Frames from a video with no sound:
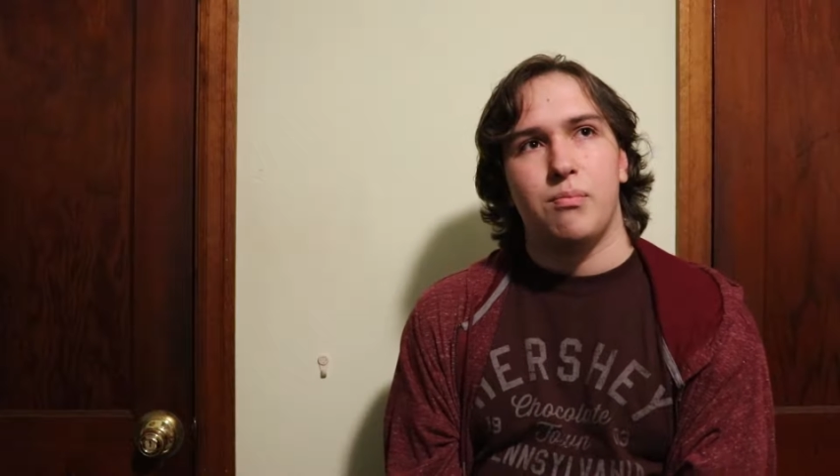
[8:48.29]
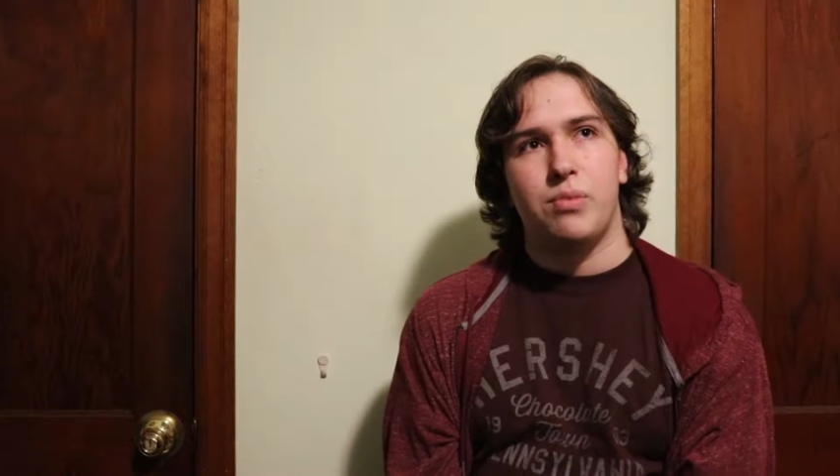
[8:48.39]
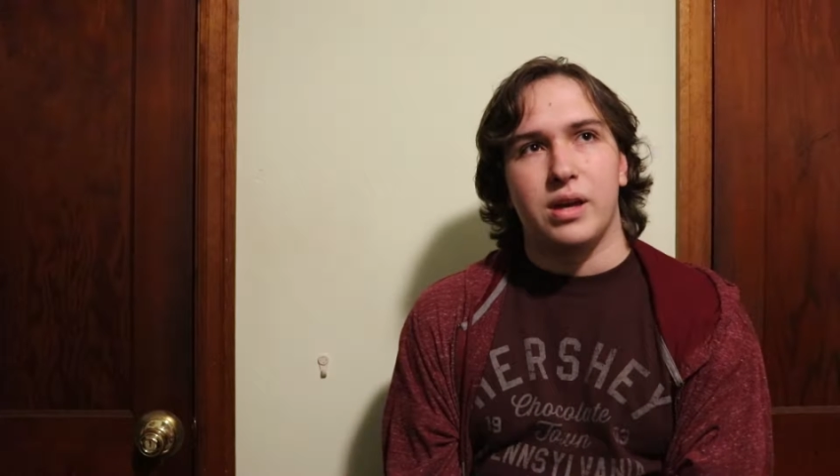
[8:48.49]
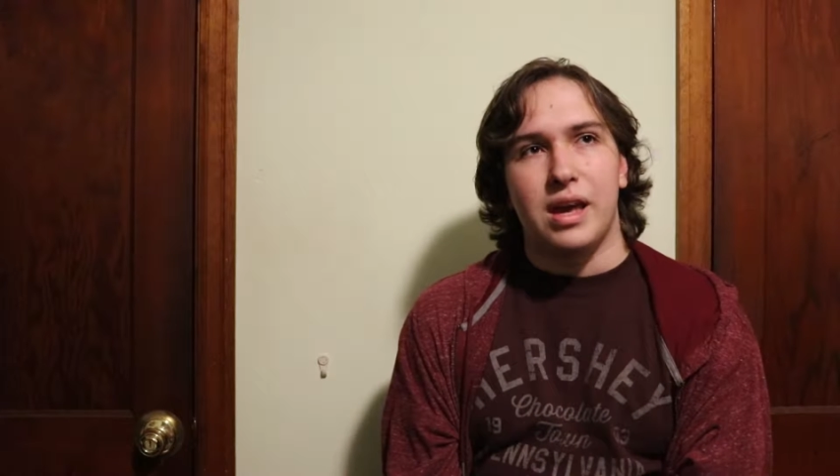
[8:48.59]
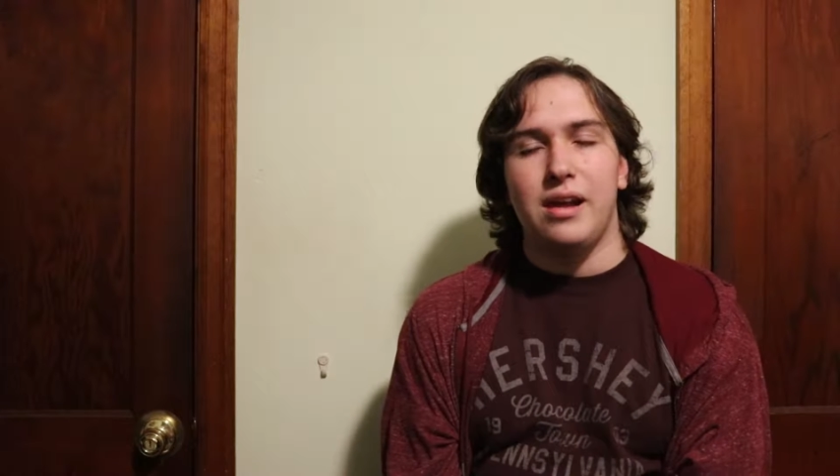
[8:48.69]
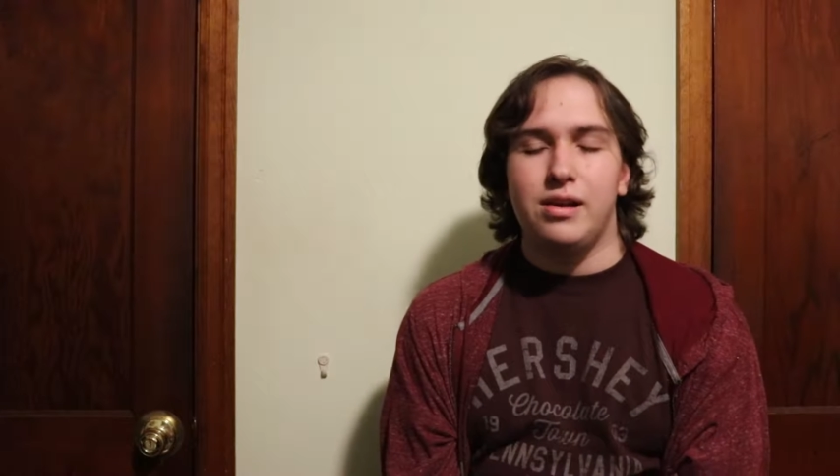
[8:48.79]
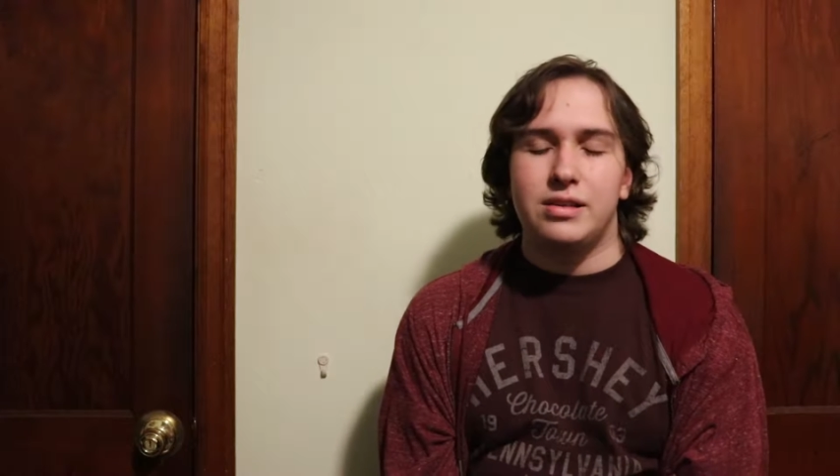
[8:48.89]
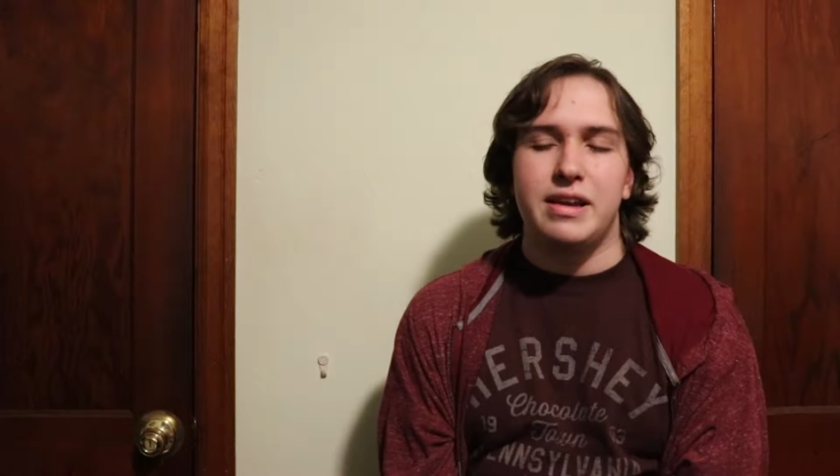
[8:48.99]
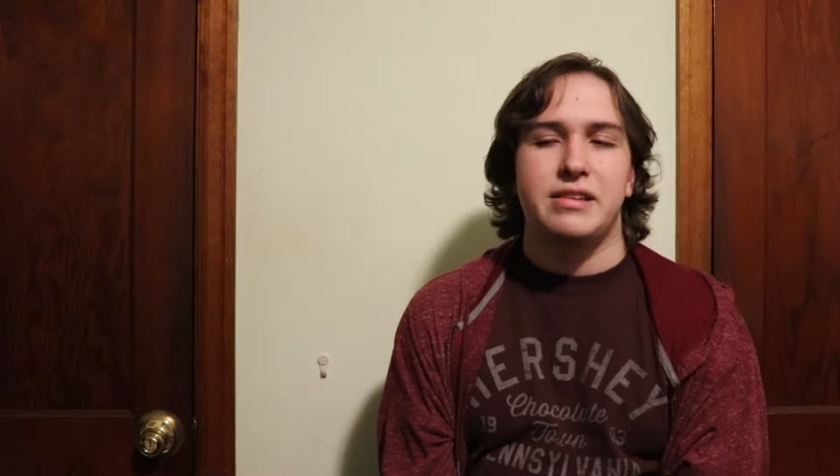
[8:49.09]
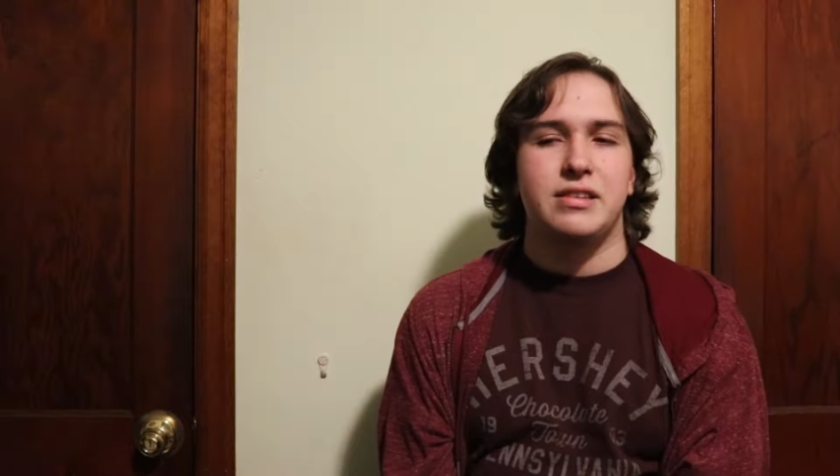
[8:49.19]
But I can't
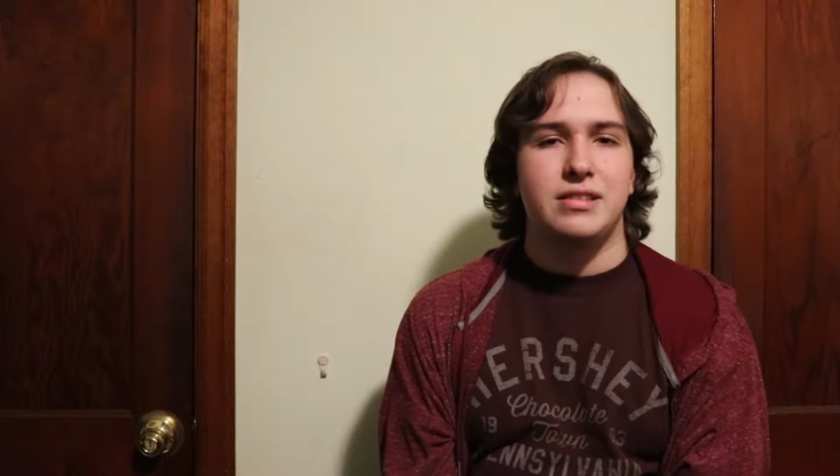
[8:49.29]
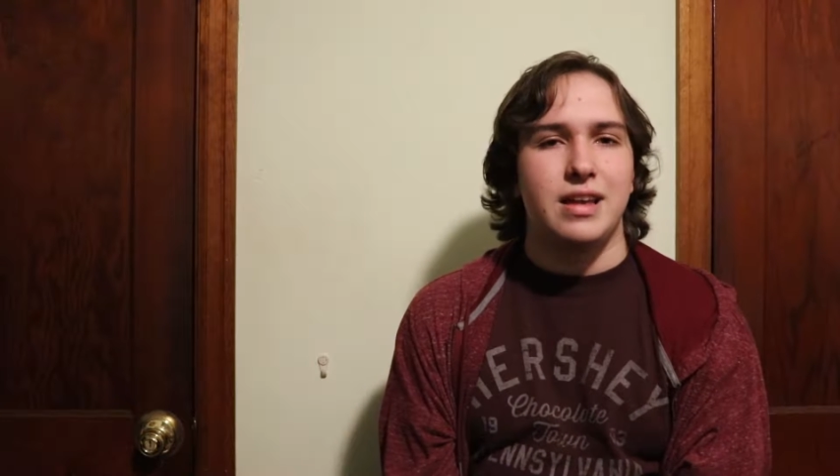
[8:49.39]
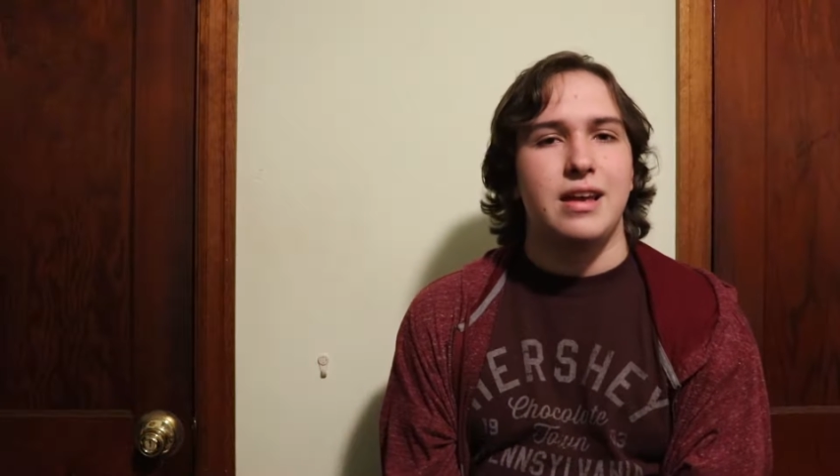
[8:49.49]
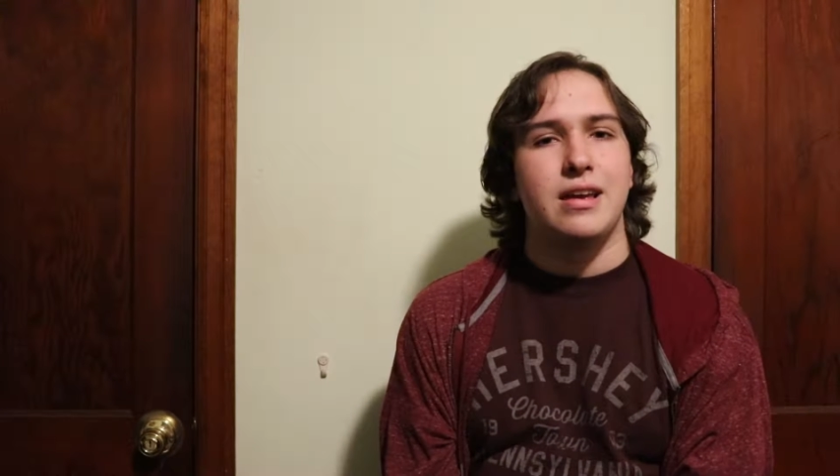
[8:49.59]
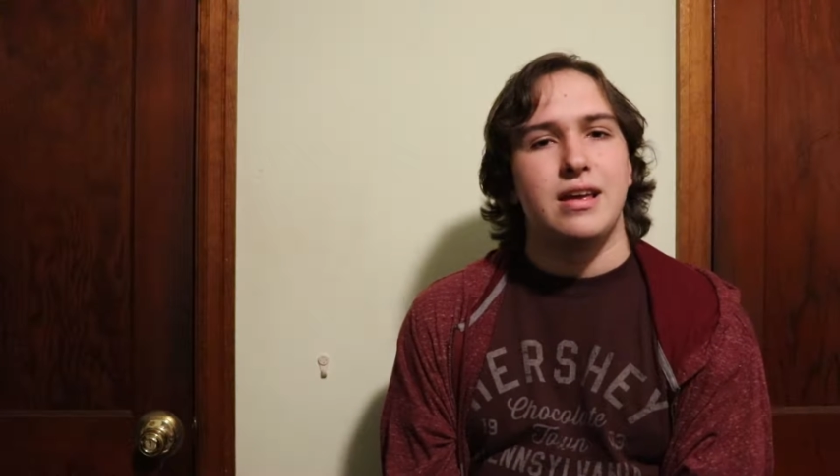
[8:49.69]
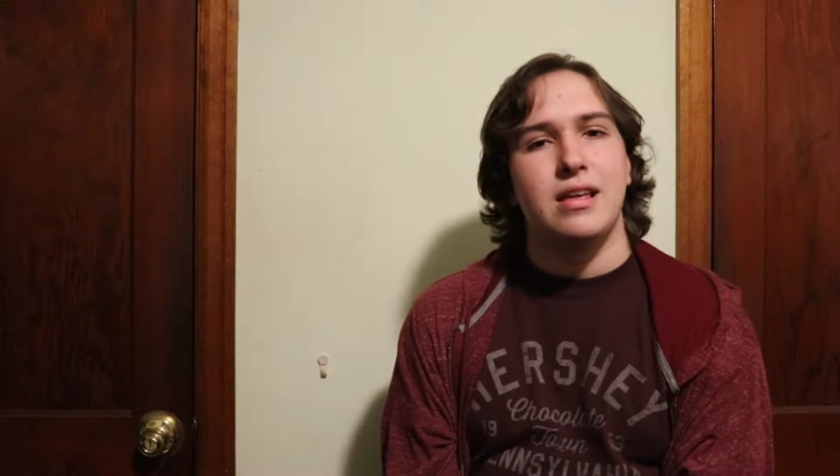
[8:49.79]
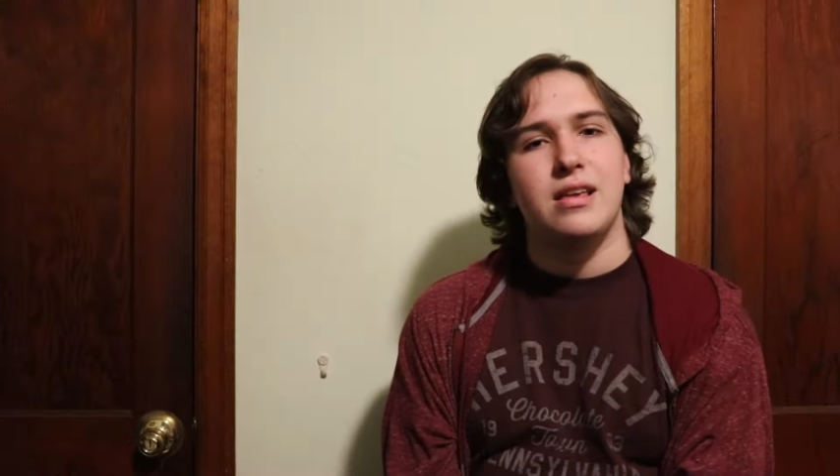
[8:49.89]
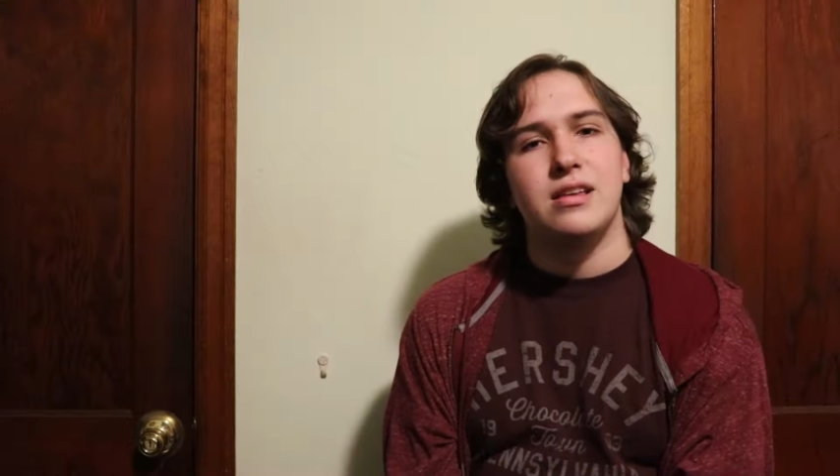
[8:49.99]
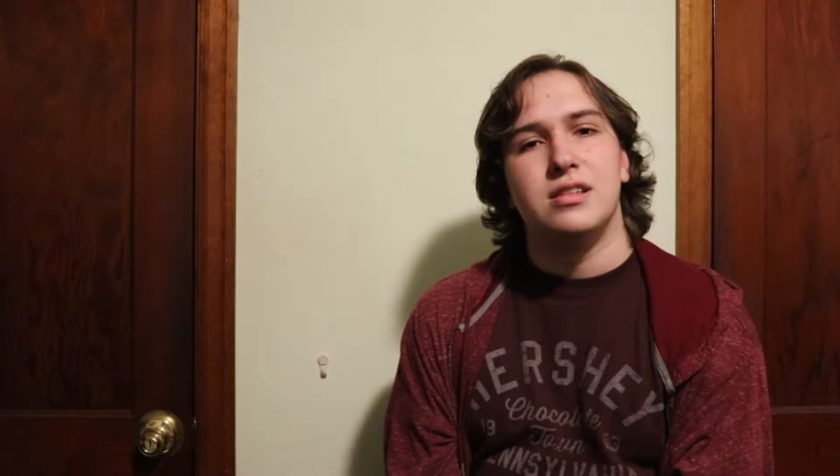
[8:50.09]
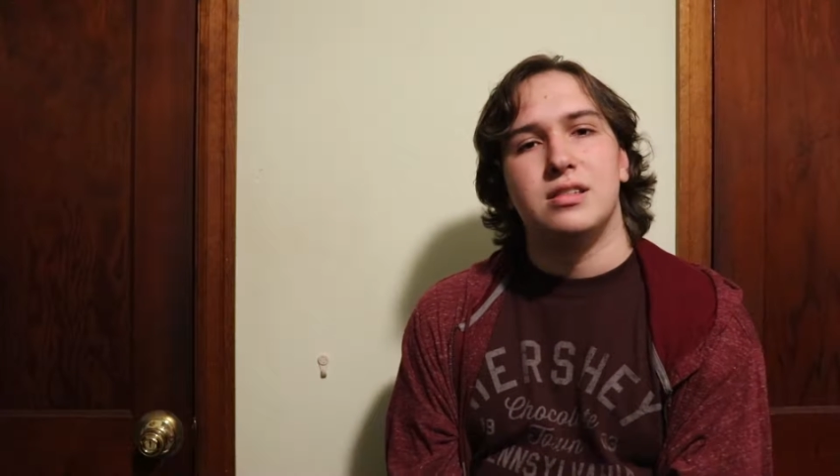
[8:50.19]
exactly say it
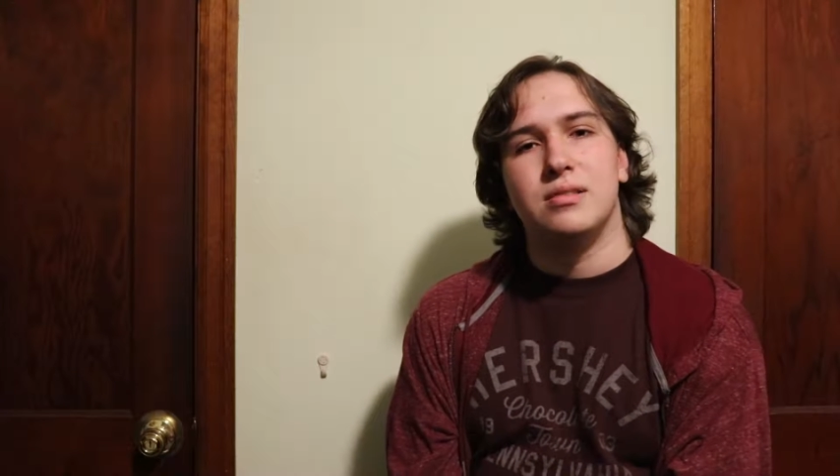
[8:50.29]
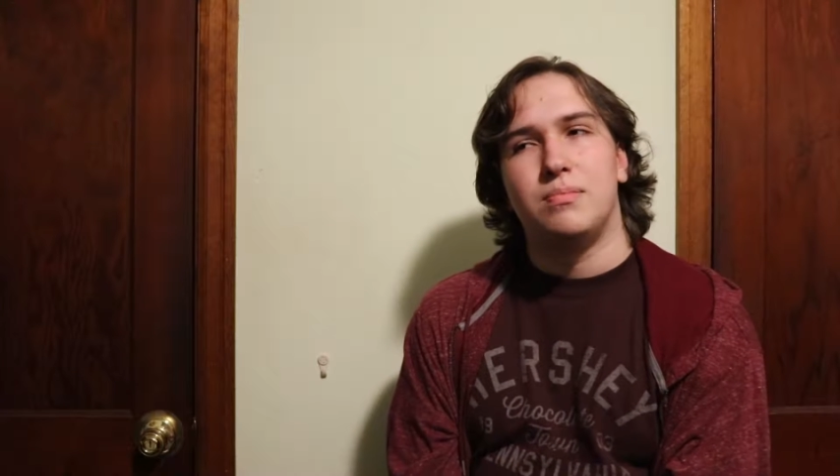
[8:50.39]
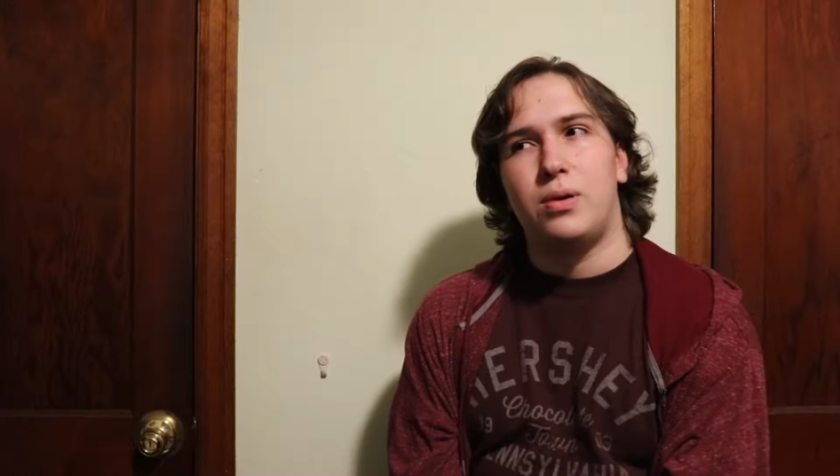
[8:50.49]
is